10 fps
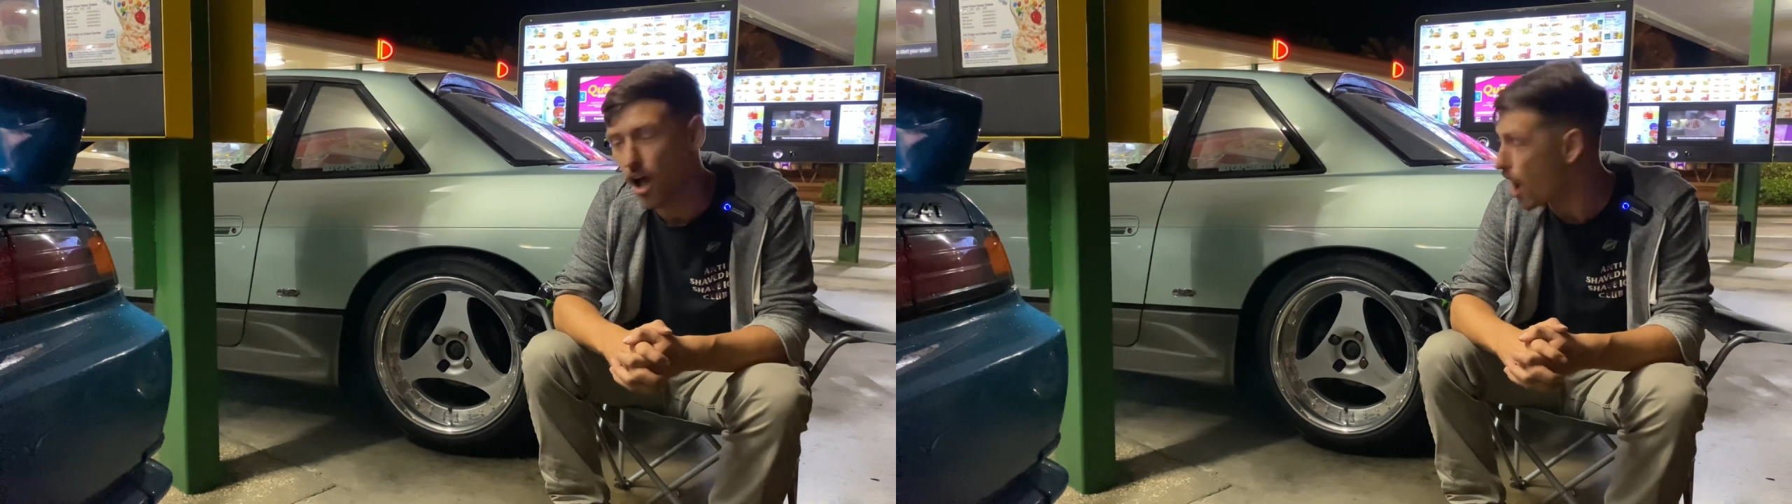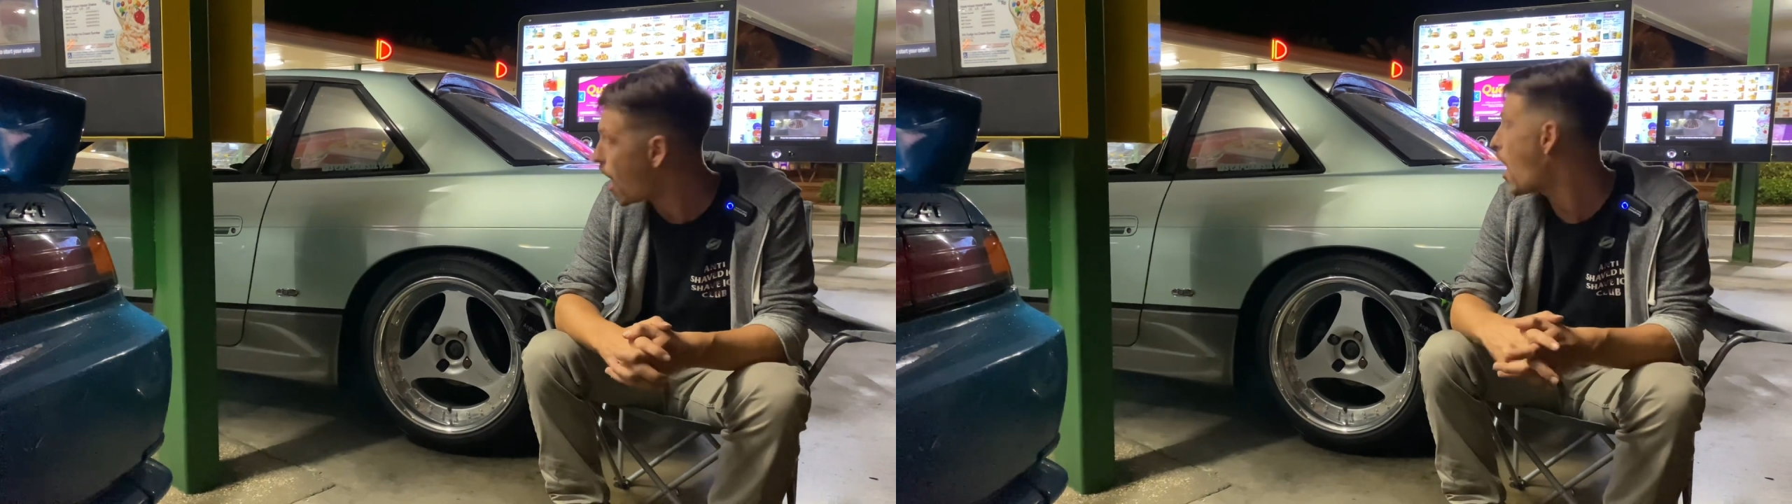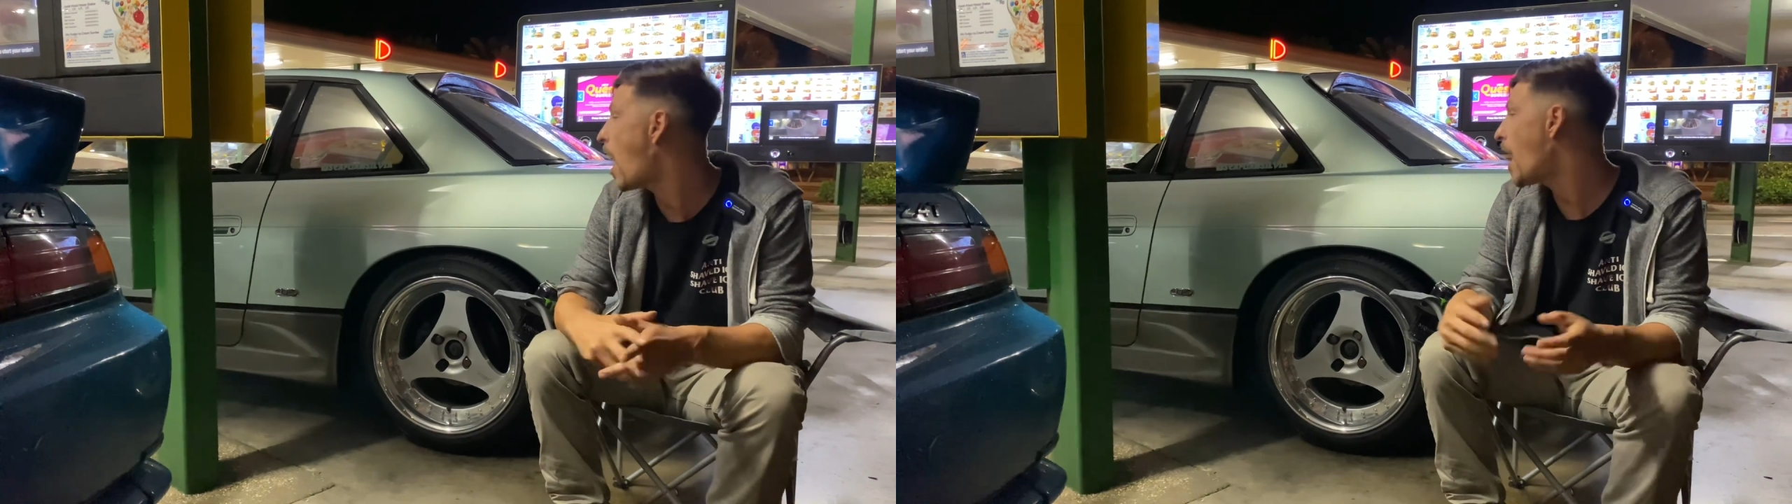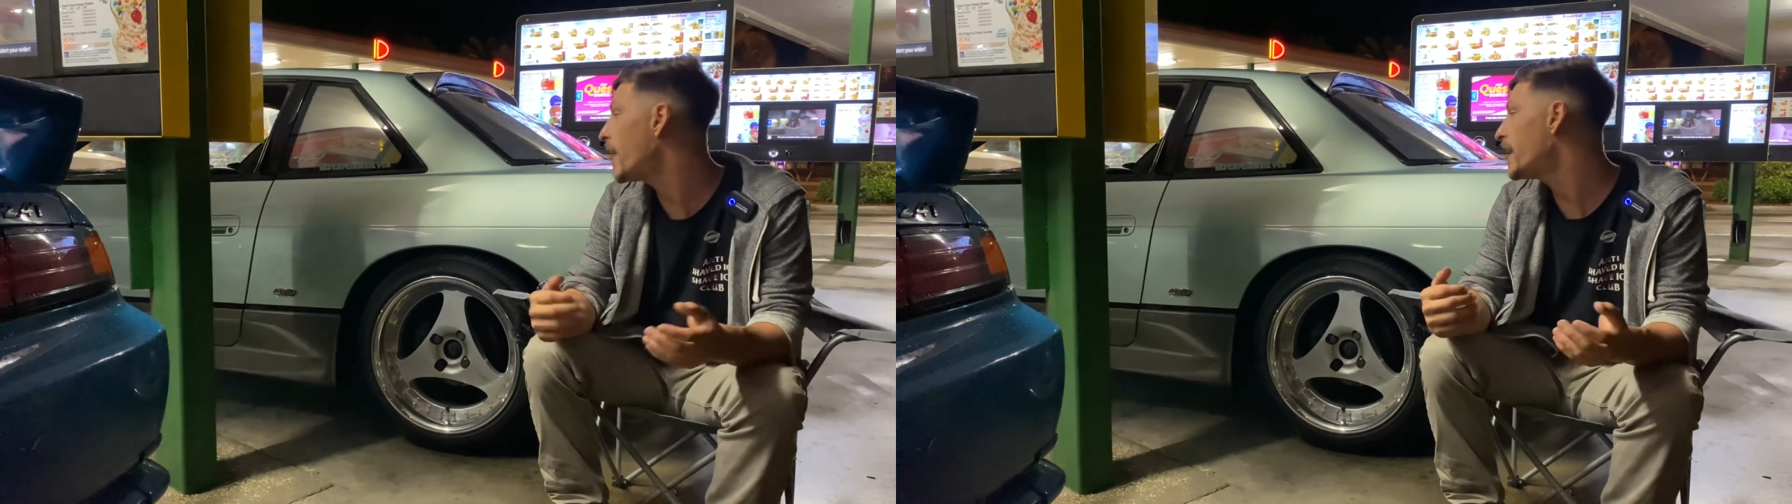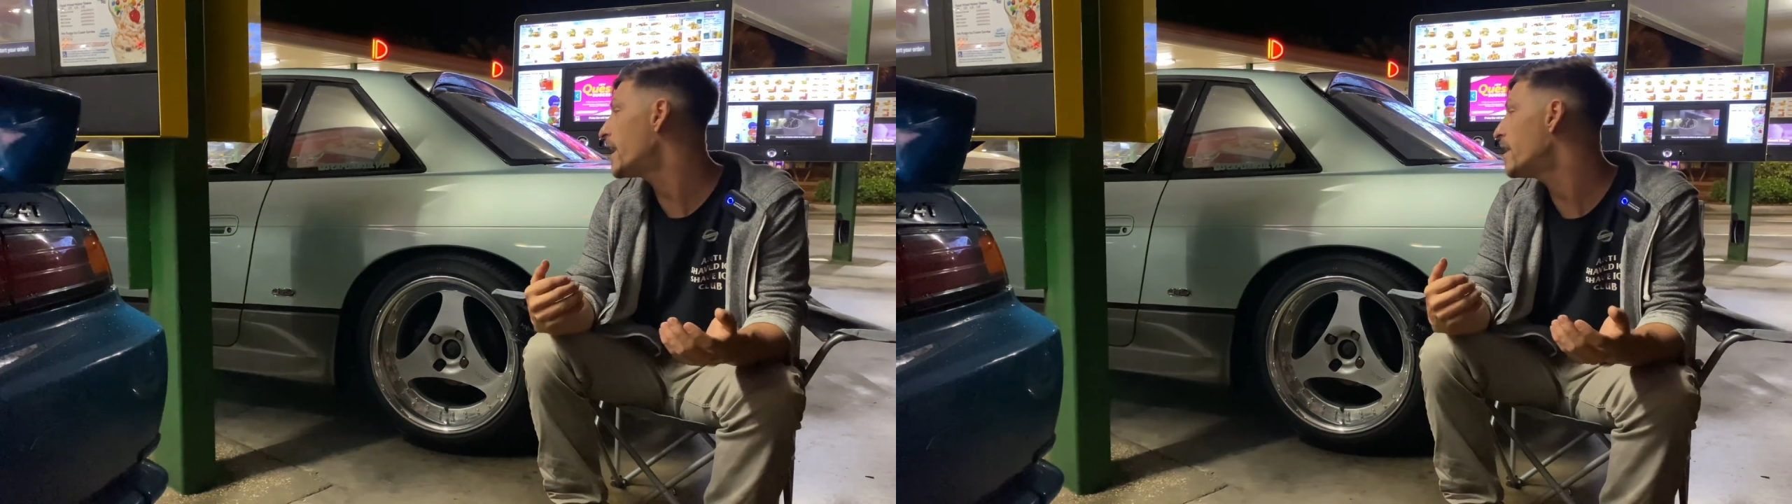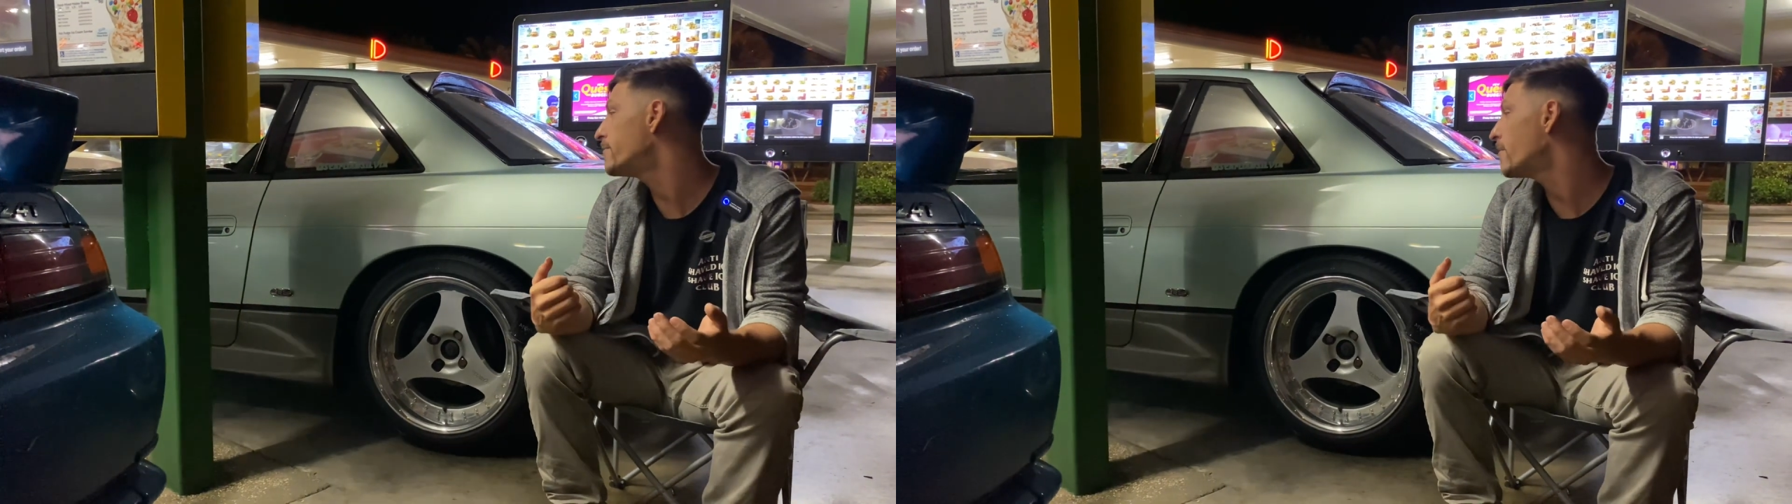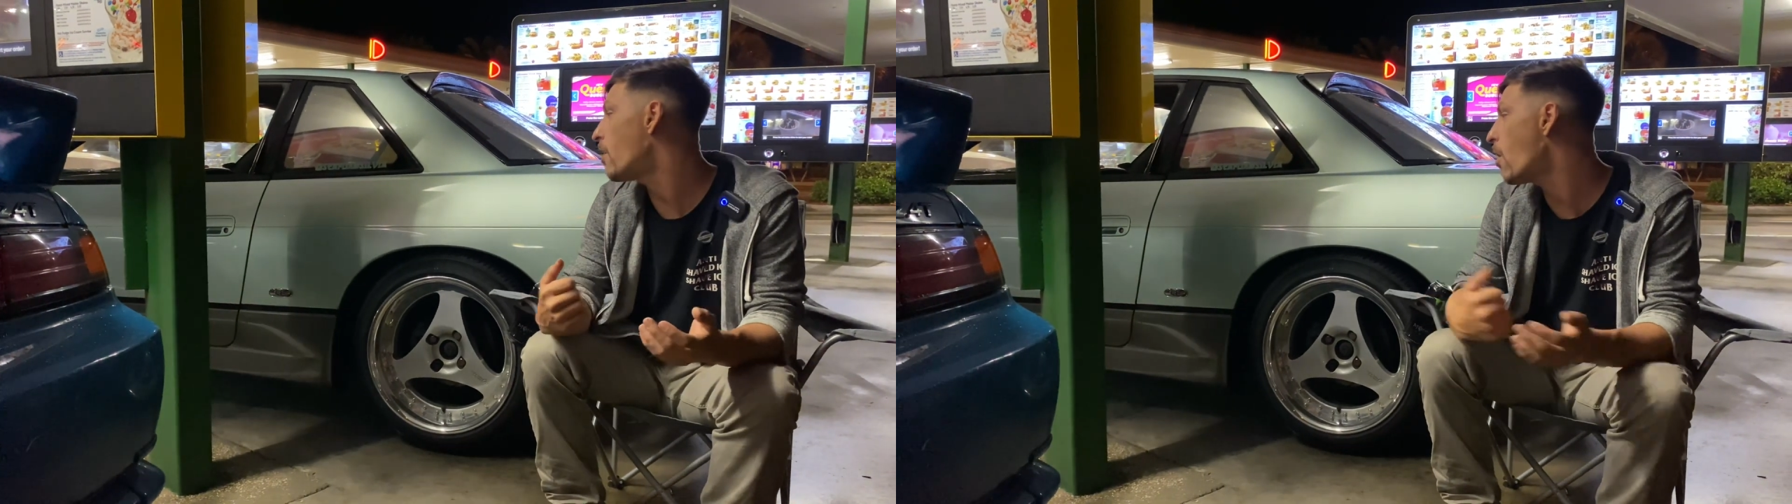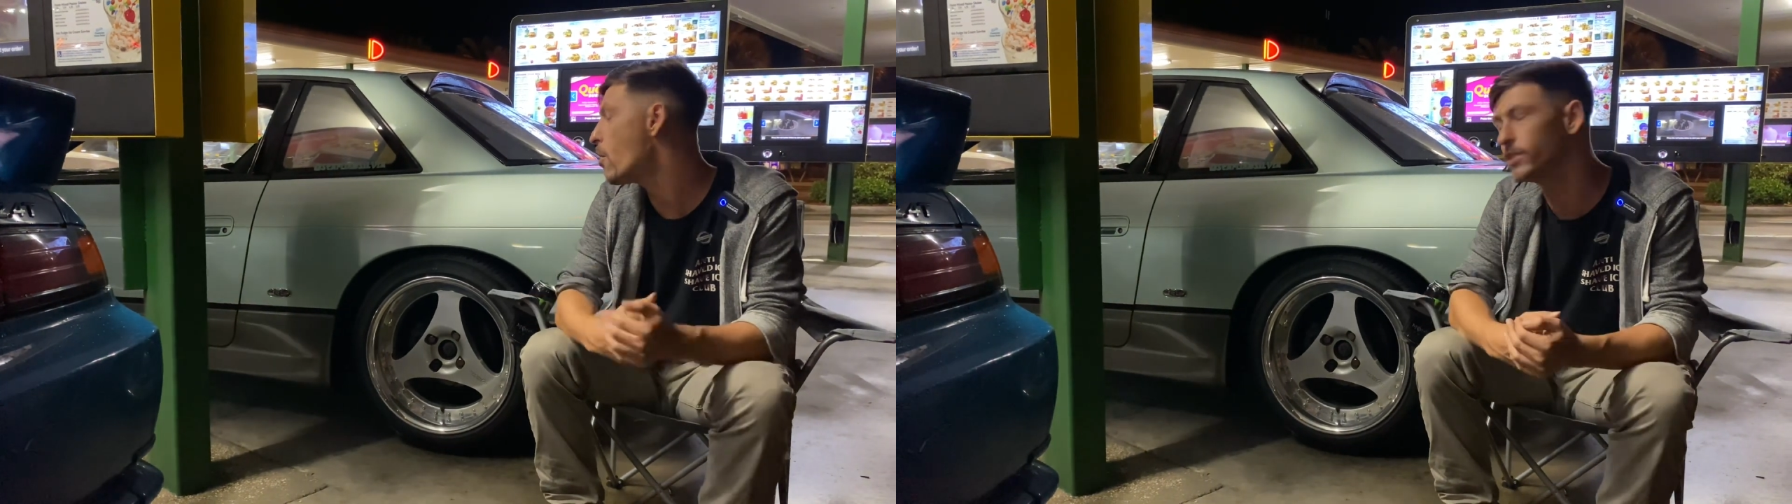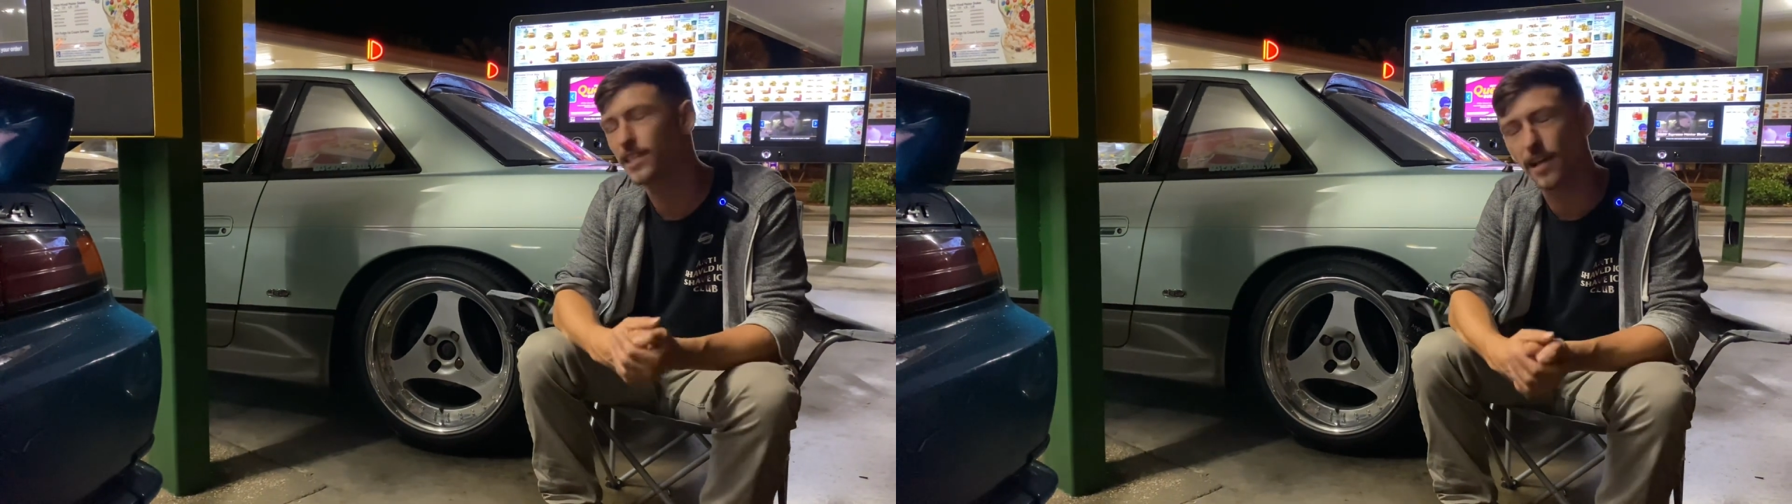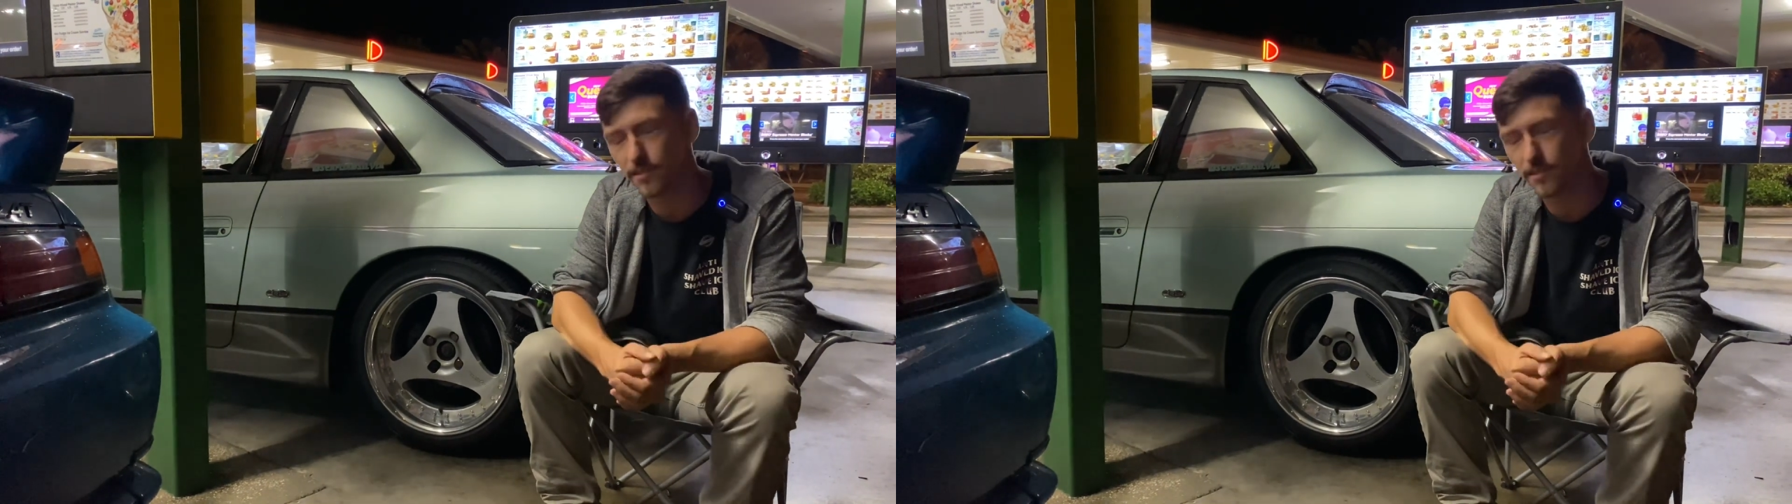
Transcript: I have always had a